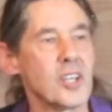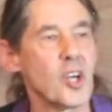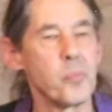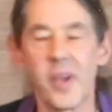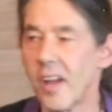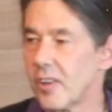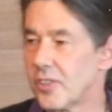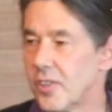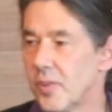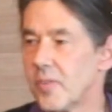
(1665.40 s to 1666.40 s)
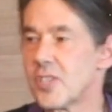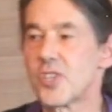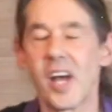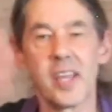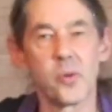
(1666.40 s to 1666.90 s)
compared to the
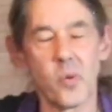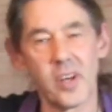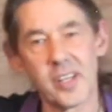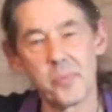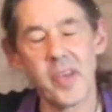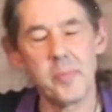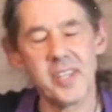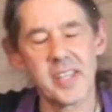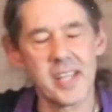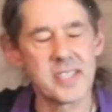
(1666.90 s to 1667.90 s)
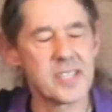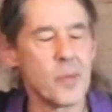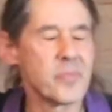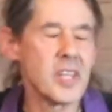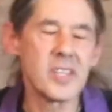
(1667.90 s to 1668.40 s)
giant one. And maybe that's
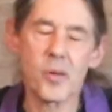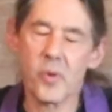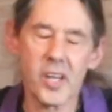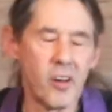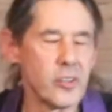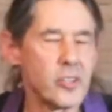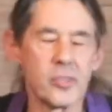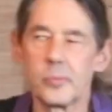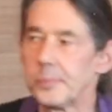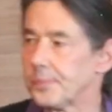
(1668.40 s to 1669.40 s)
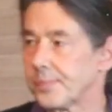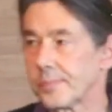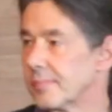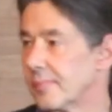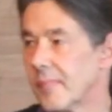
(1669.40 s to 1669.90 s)
something that we all do.
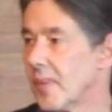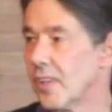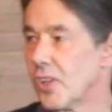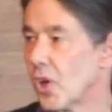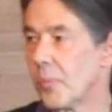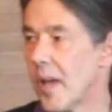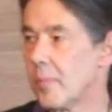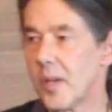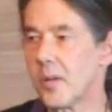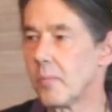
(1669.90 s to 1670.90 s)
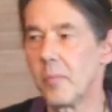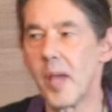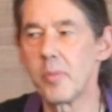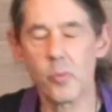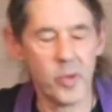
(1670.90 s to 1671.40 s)
You know,
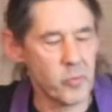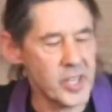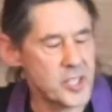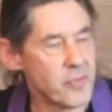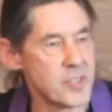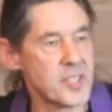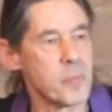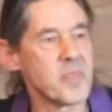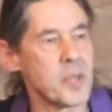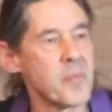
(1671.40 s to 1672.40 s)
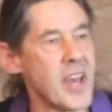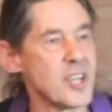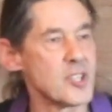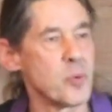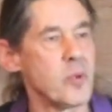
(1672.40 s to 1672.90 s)
maybe we reach for something
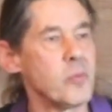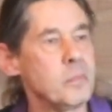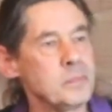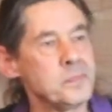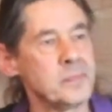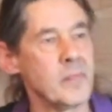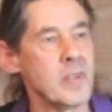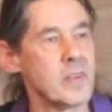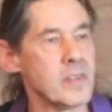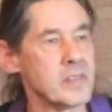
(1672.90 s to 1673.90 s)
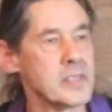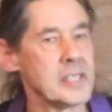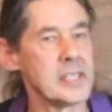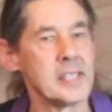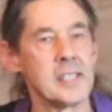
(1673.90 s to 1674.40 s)
manageable, you
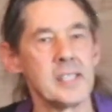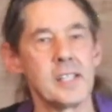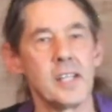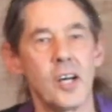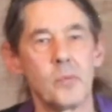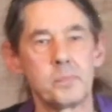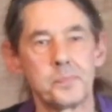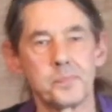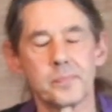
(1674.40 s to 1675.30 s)
know.